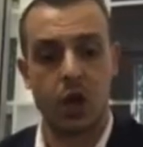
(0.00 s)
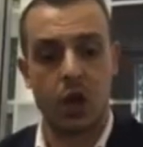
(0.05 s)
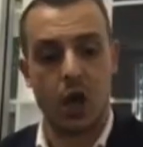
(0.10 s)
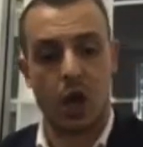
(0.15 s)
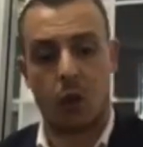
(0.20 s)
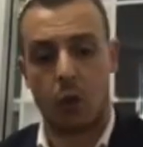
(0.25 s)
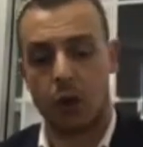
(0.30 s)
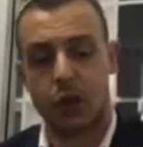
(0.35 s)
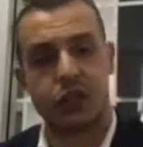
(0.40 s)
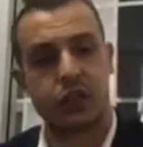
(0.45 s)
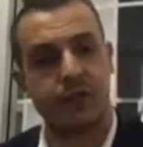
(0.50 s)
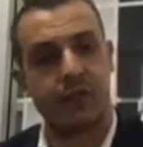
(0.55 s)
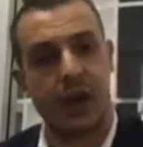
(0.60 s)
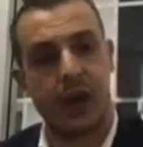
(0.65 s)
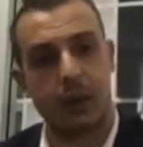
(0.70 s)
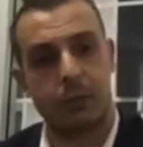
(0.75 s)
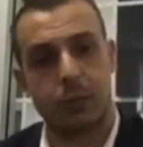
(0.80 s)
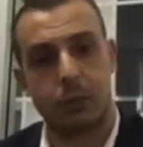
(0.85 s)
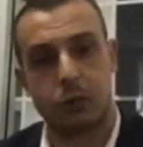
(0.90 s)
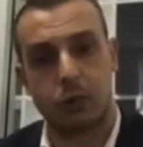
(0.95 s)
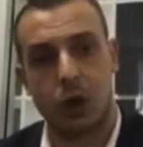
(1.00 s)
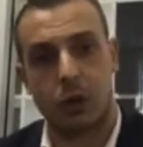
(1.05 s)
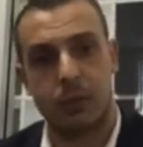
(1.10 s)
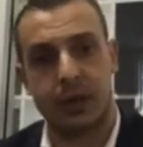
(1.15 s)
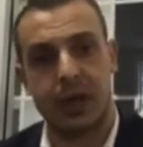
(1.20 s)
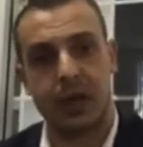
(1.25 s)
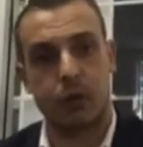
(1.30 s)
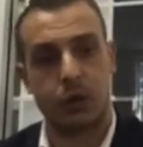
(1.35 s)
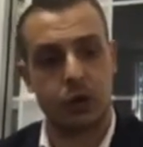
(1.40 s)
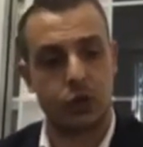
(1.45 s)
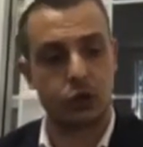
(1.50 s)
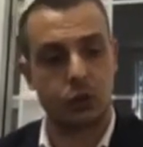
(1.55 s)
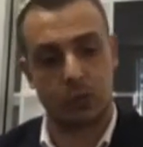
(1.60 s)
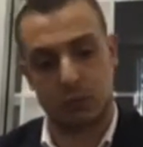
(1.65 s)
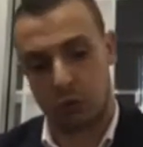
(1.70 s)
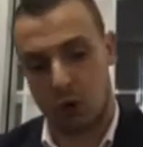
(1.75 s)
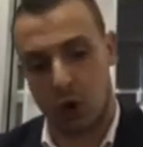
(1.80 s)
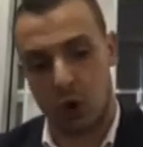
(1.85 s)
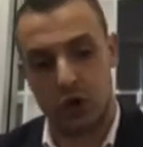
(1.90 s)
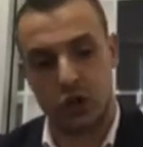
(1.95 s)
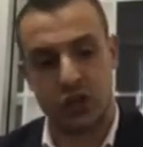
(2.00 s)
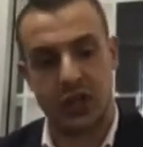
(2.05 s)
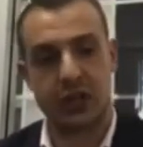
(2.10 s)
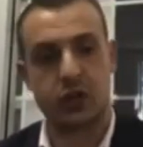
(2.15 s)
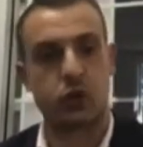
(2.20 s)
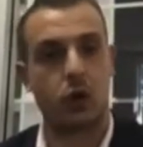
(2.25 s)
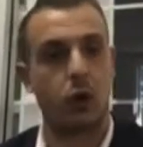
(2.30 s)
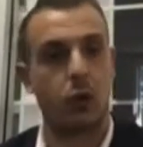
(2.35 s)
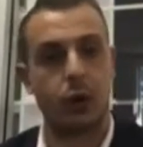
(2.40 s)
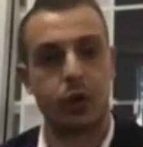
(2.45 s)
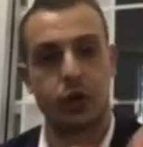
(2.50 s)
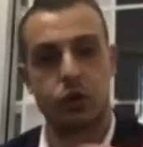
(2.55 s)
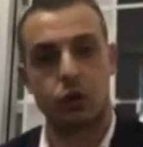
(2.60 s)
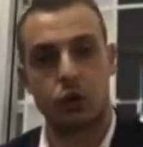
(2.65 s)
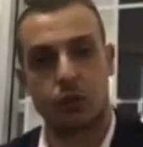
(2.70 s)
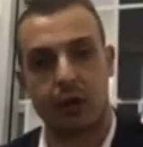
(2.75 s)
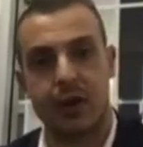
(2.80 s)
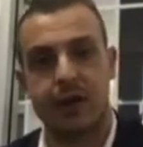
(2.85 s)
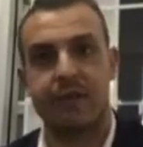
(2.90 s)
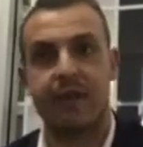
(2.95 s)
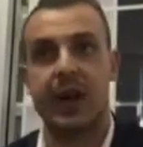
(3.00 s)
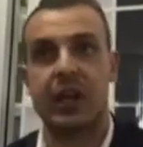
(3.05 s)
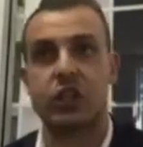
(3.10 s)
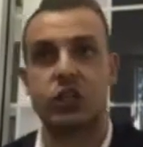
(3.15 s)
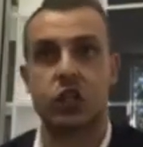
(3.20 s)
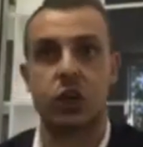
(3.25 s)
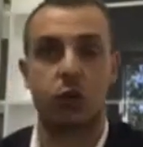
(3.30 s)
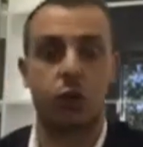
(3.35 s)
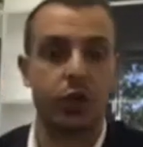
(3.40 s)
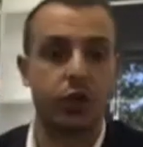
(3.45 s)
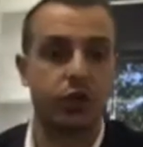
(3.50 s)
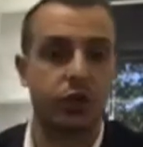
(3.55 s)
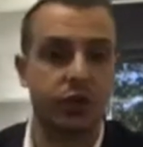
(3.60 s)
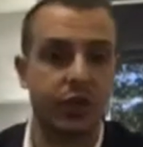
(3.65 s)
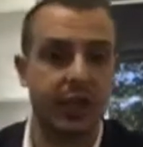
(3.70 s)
I want to develop a property, I want to do a project, or I want to do a renovation, I want to do